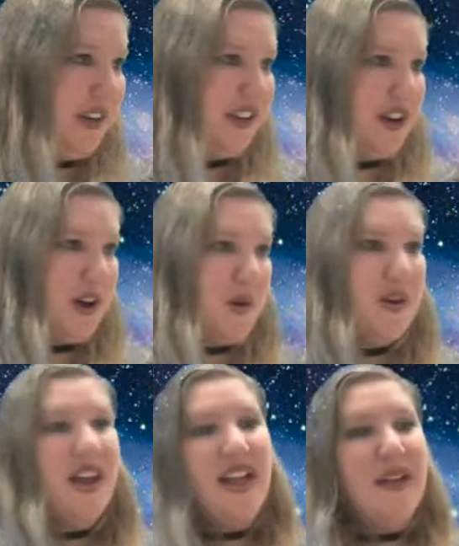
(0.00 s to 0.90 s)
go.
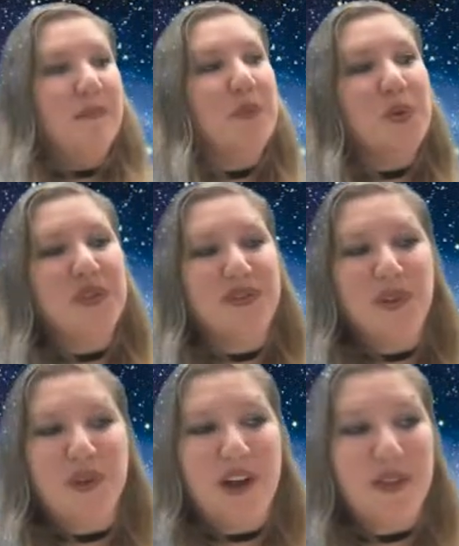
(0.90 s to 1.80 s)
Most of
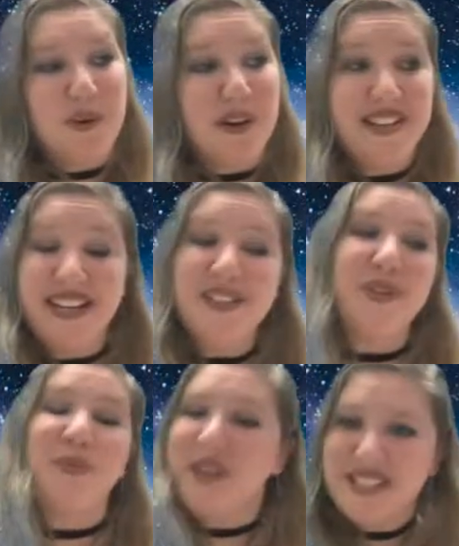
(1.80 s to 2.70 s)
you got the correct
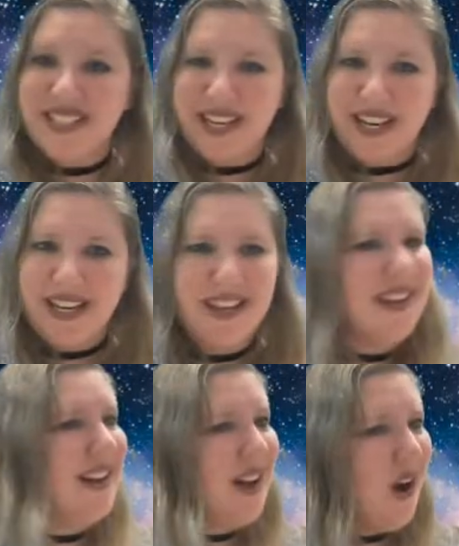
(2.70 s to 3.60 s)
answer once again,
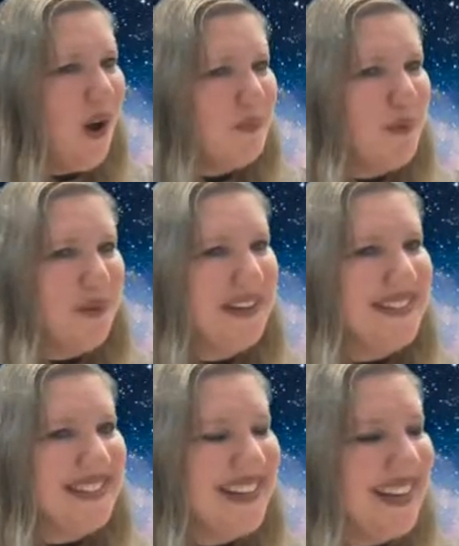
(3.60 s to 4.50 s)
on point
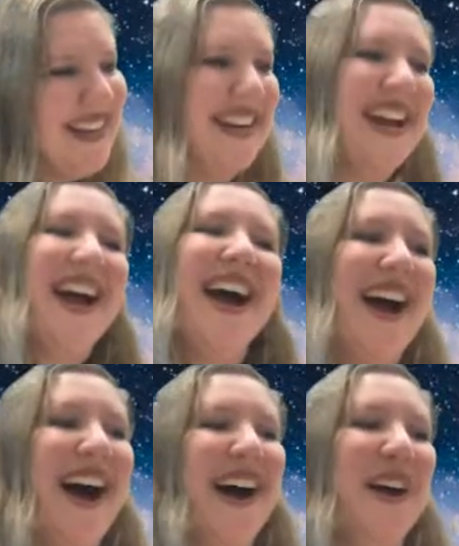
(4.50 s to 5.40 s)
tonight.
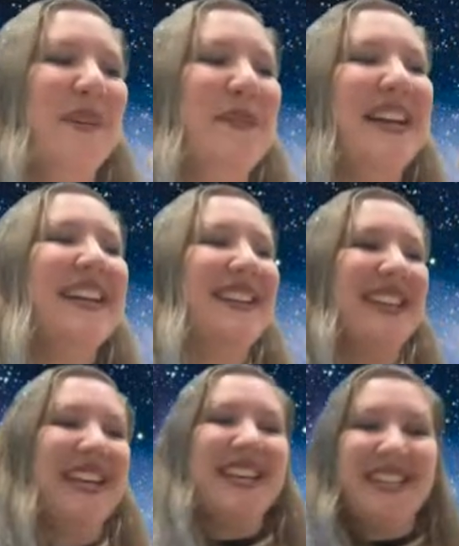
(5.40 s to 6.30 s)

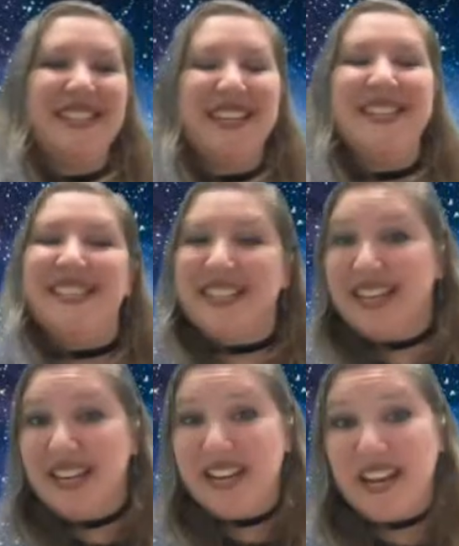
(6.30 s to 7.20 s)
It is
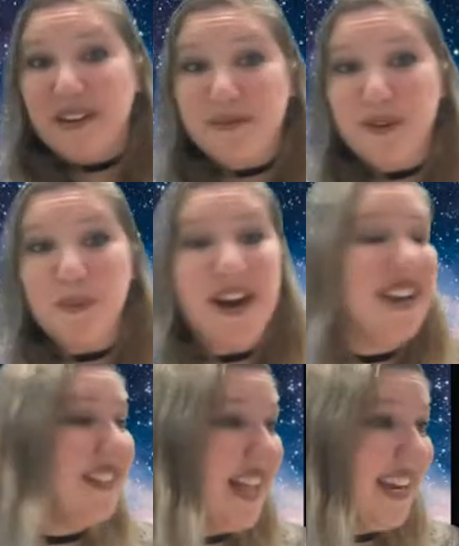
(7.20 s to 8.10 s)
indeed
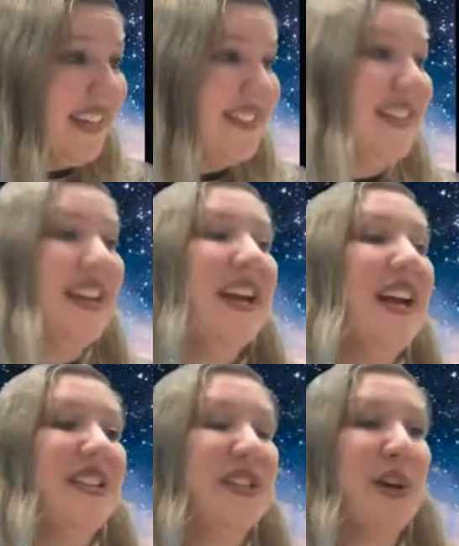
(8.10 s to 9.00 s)
infrared light.
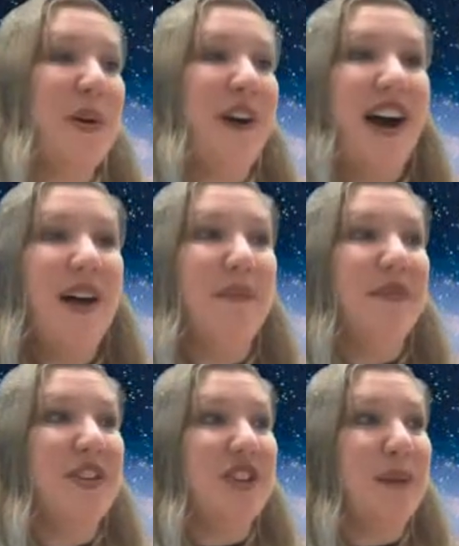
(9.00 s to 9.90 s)
So
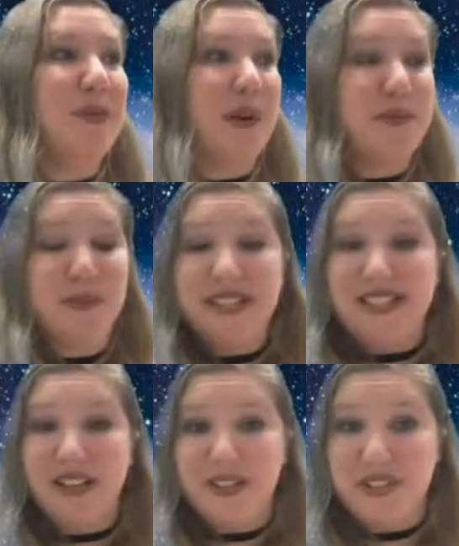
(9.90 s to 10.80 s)
the James Webb Space
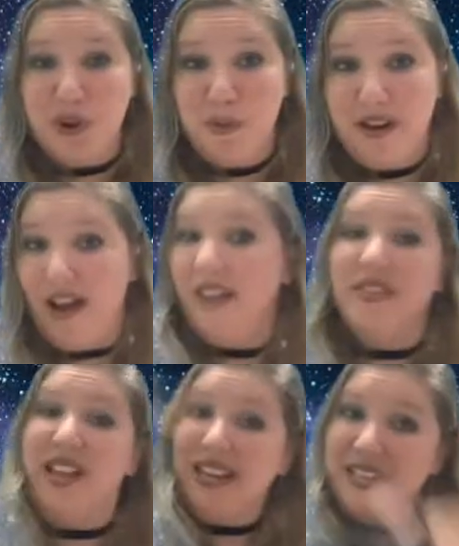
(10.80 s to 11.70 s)
Telescope,
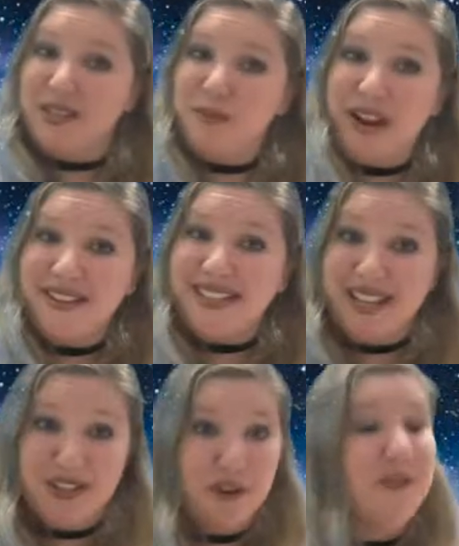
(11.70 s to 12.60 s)
unlike its
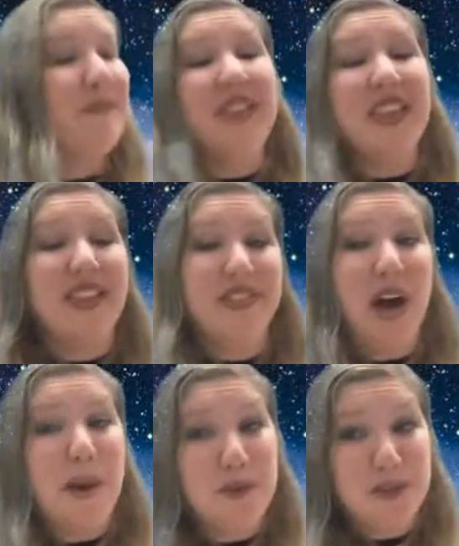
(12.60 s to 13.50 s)
predecessor, the
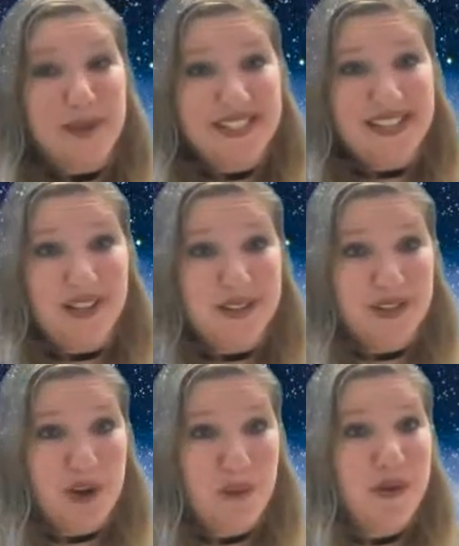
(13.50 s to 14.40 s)
Hubble Space
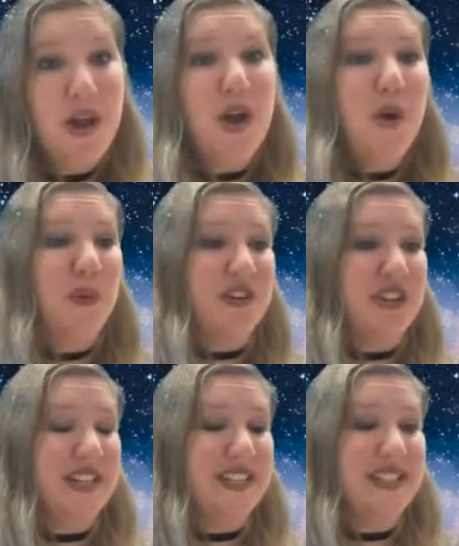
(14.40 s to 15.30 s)
Telescope, which
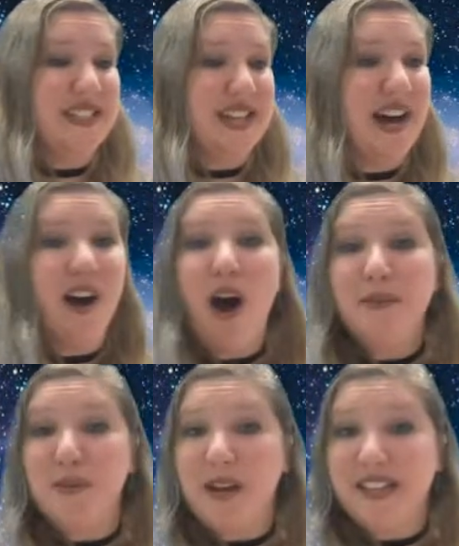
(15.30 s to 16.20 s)
is
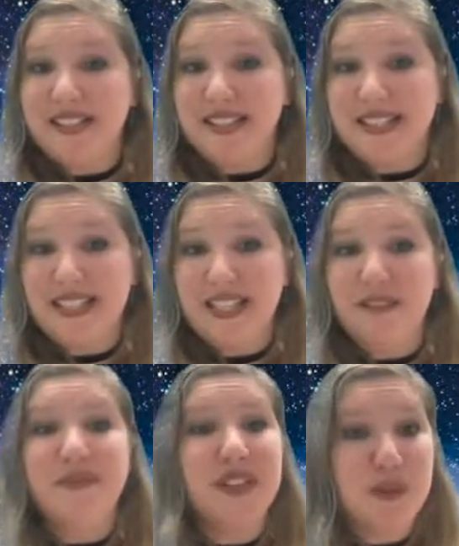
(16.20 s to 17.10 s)
optimized to
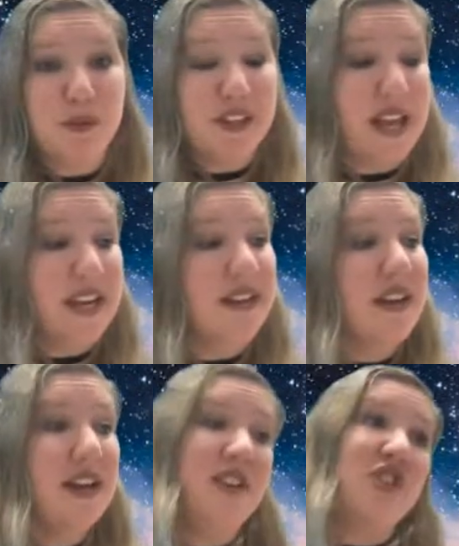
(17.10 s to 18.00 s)
see visible light,
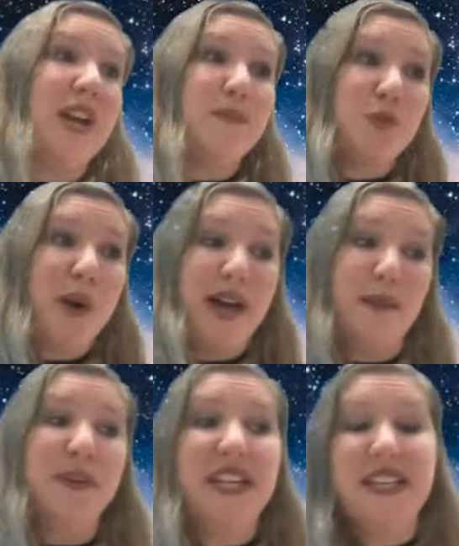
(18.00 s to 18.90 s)
James
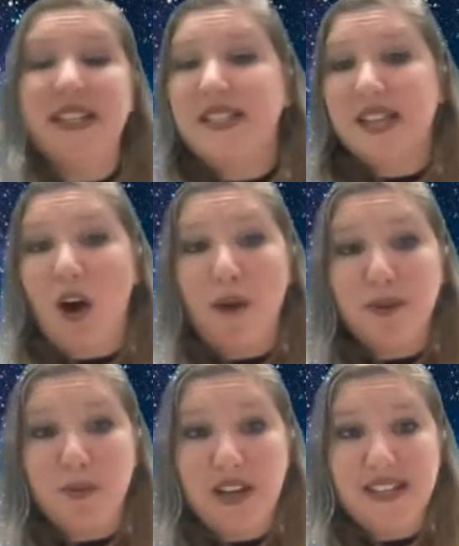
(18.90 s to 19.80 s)
Webb is
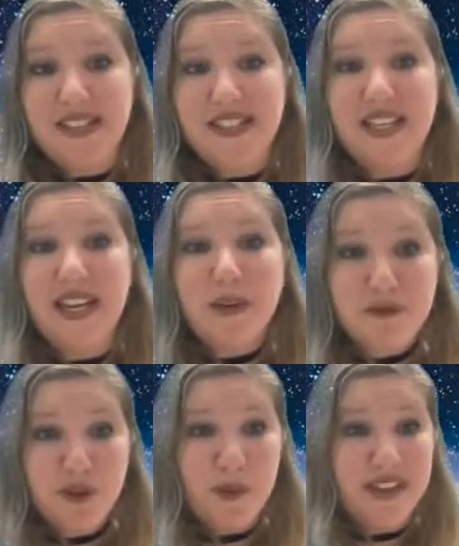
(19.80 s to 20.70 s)
optimized to see
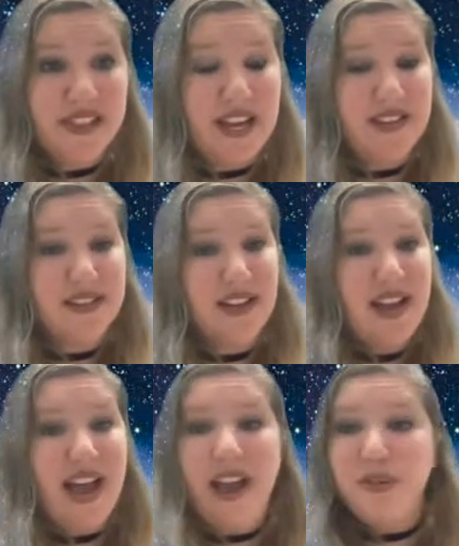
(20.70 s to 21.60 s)
infrared light.
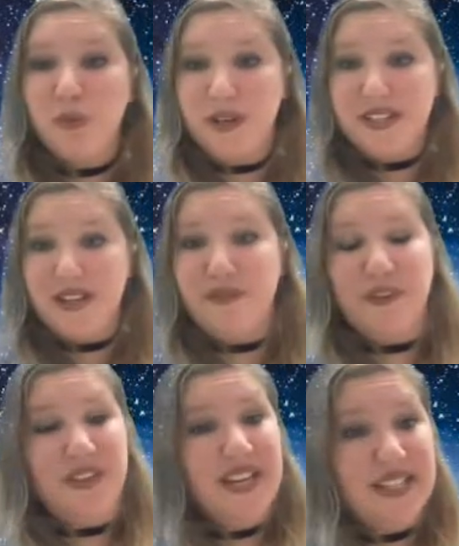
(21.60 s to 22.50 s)
And the reason for
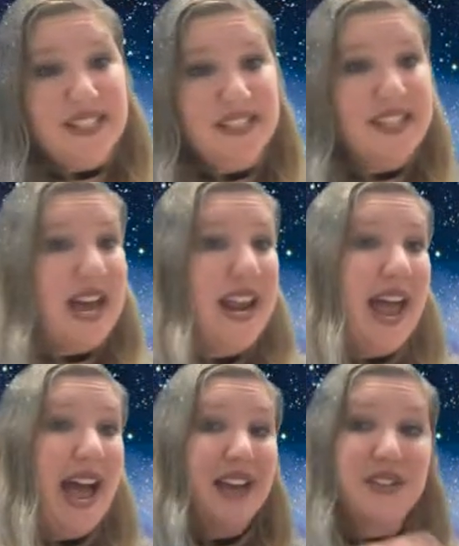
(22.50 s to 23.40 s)
this is that
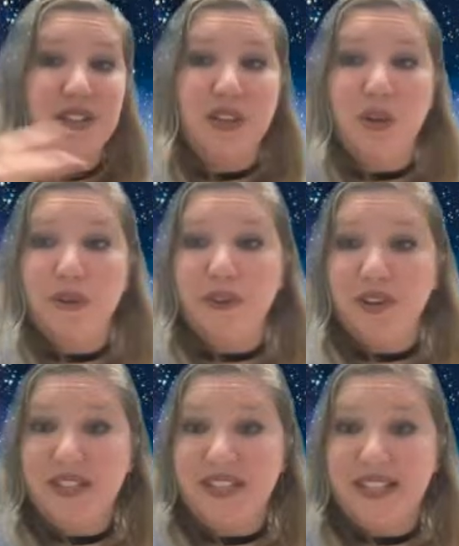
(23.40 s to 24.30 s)
as the
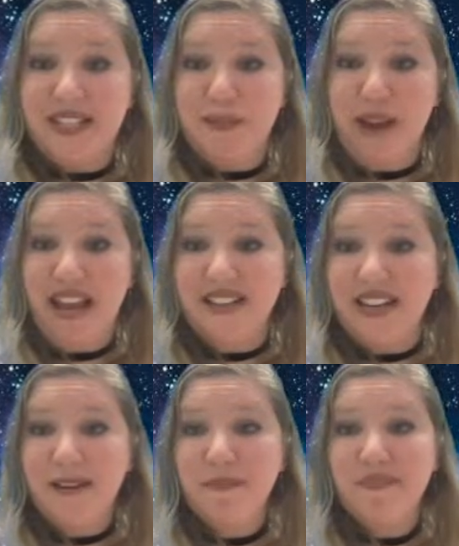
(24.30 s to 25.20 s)
universe is expanding,